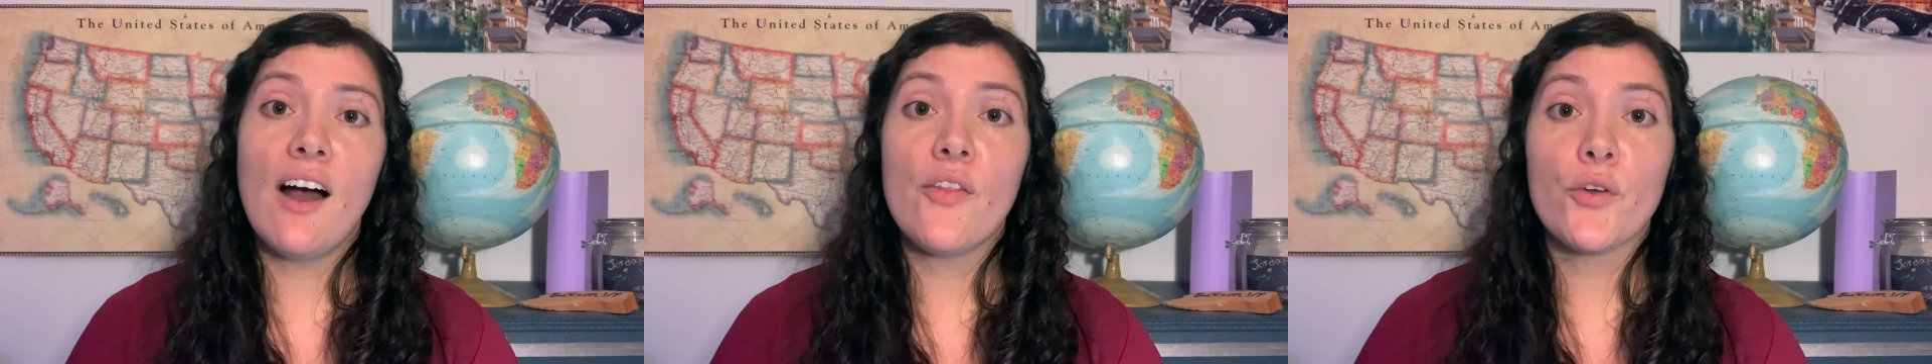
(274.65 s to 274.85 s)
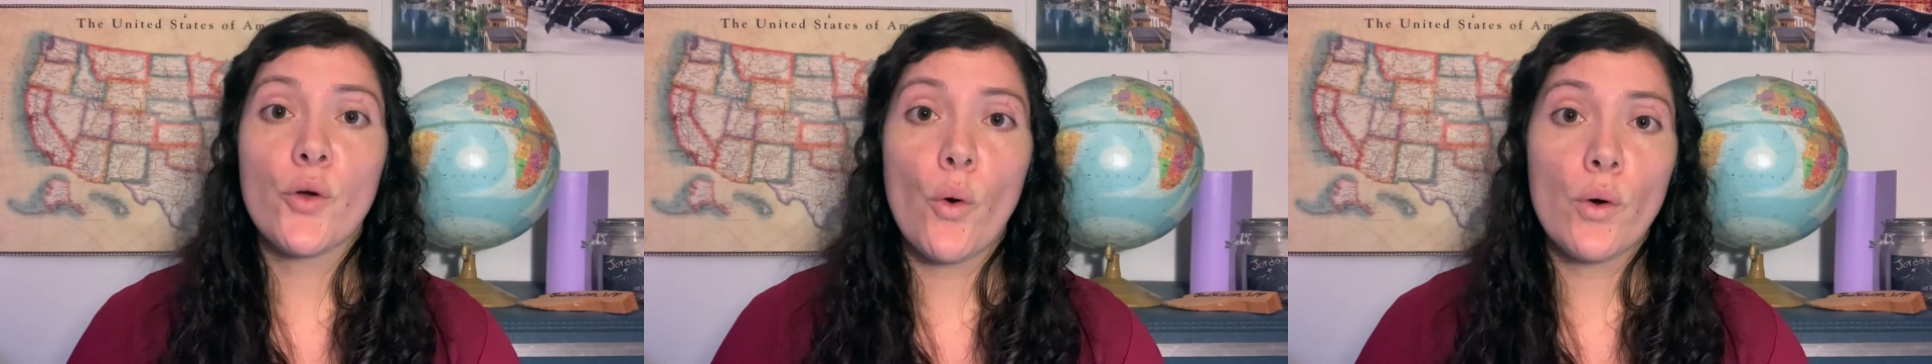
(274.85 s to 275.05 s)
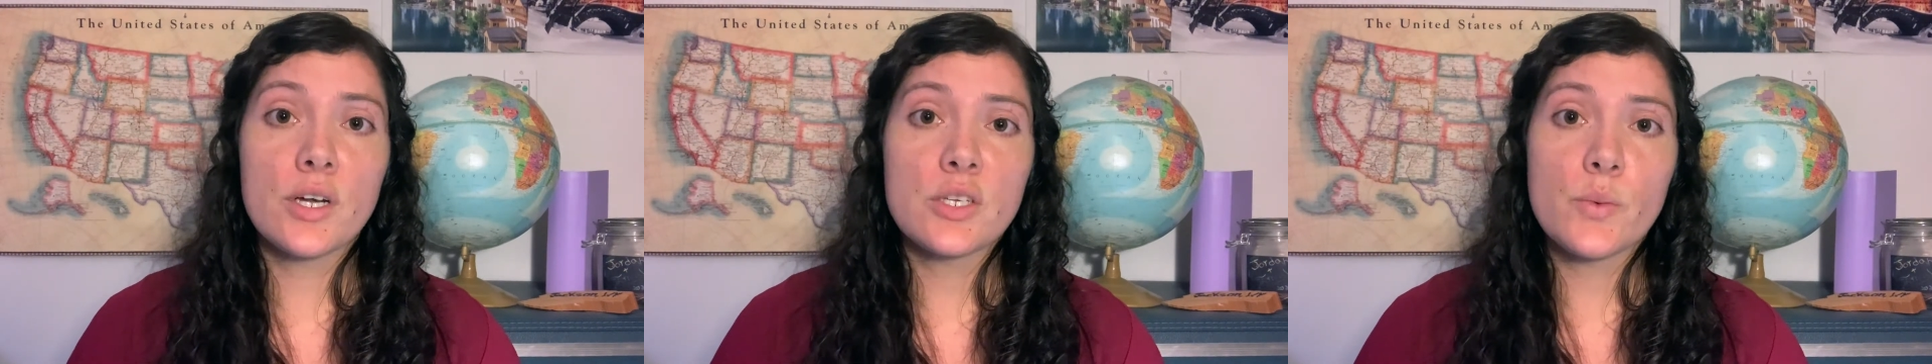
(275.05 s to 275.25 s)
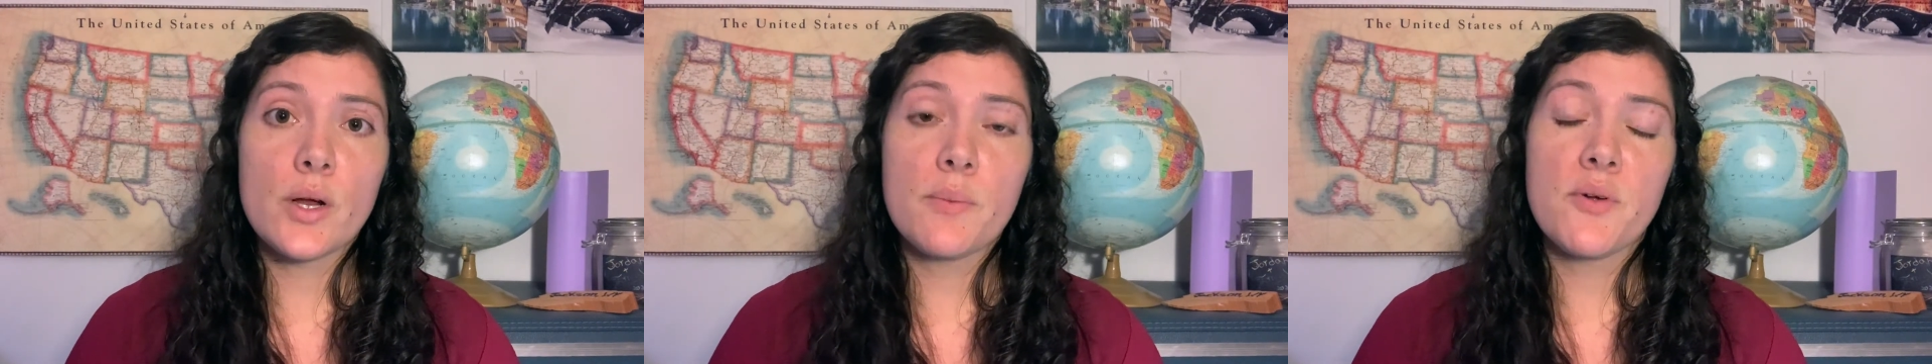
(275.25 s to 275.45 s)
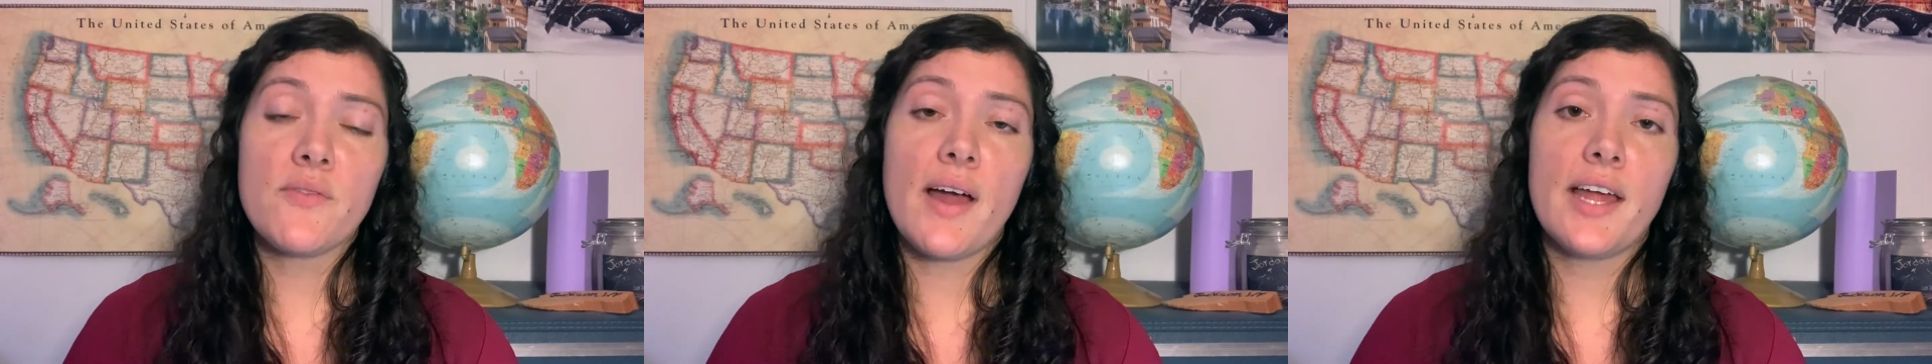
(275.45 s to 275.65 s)
on the
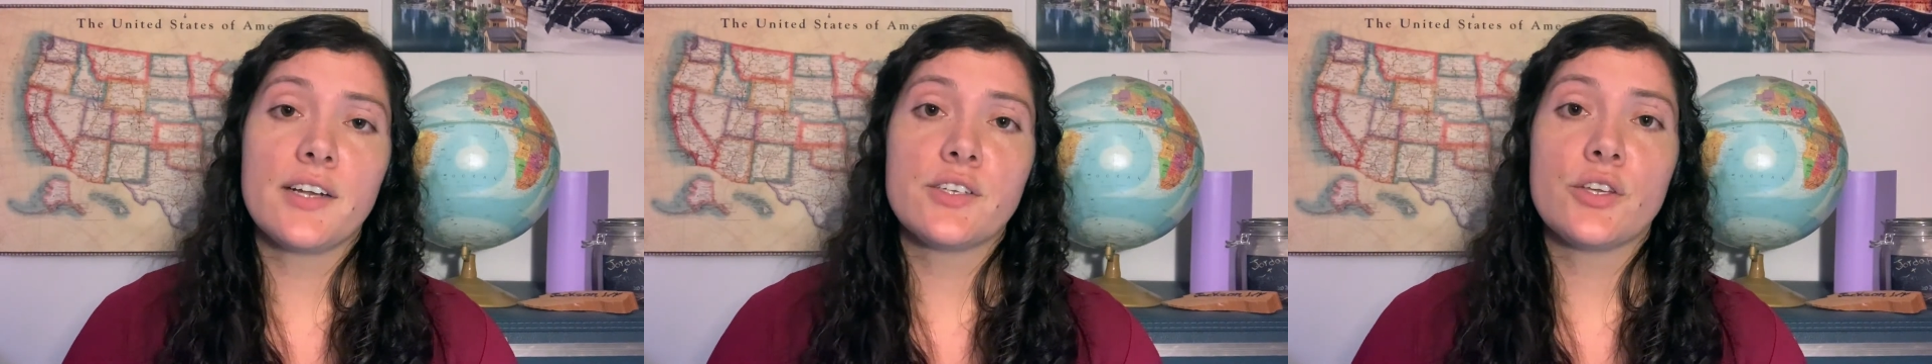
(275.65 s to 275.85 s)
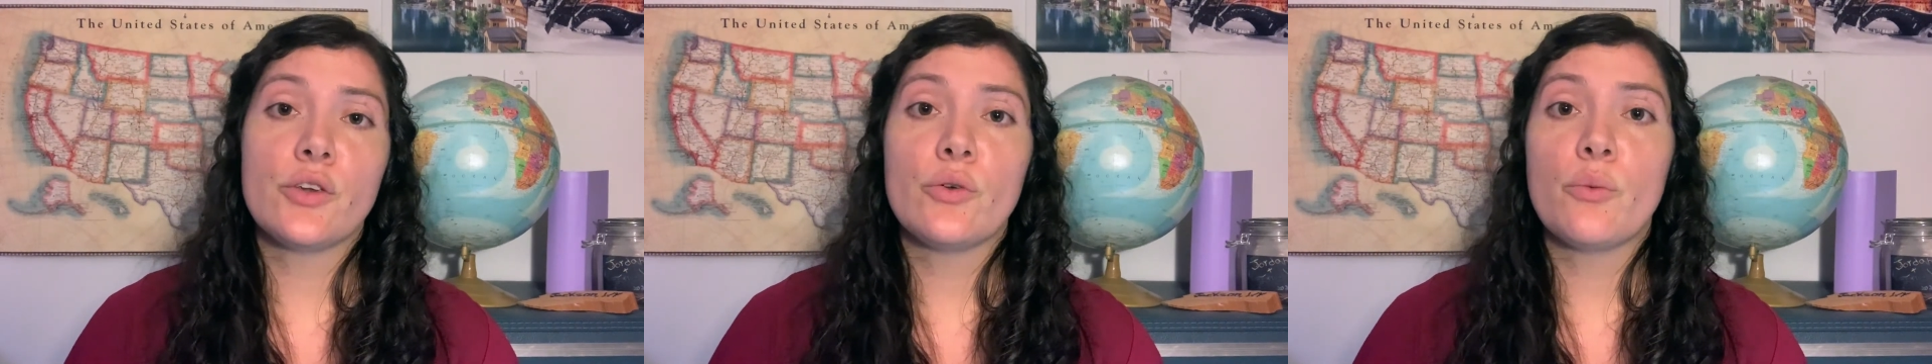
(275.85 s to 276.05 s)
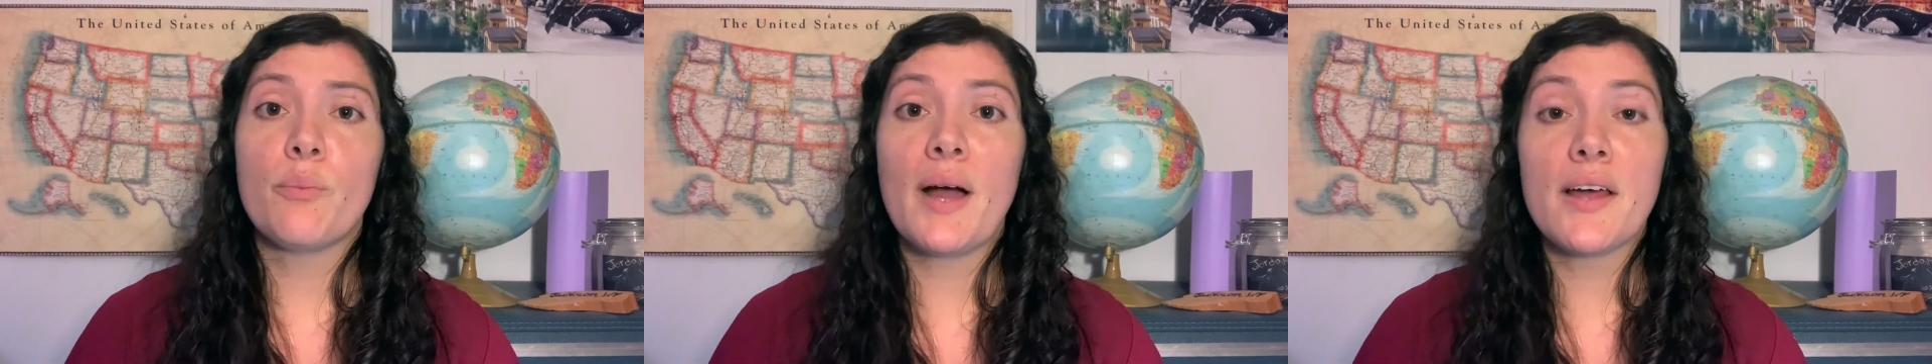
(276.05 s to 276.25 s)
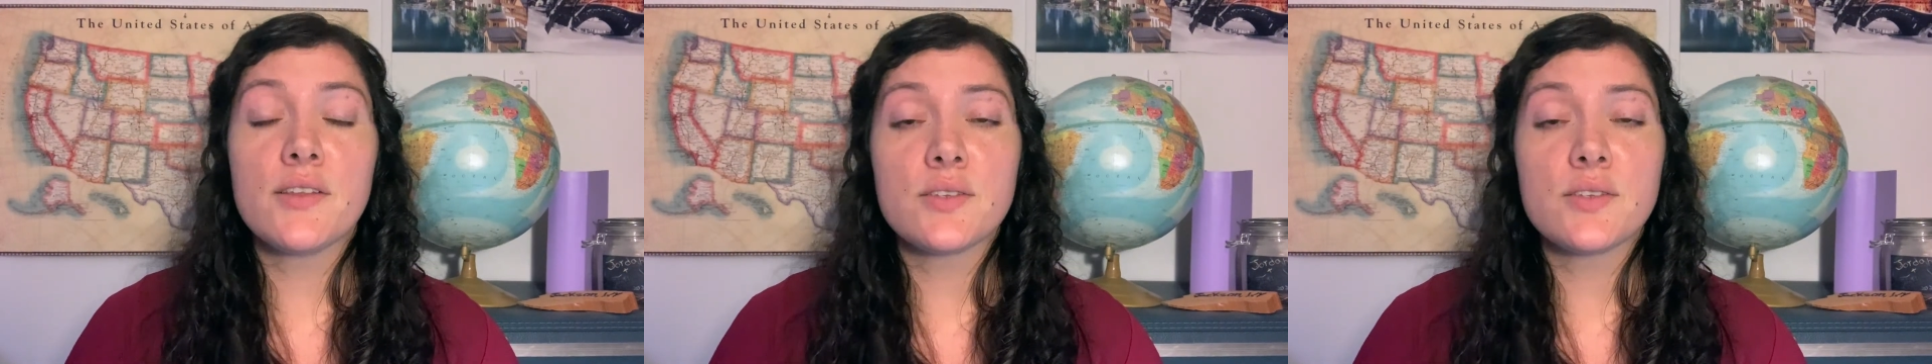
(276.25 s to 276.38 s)
coursework provided to you by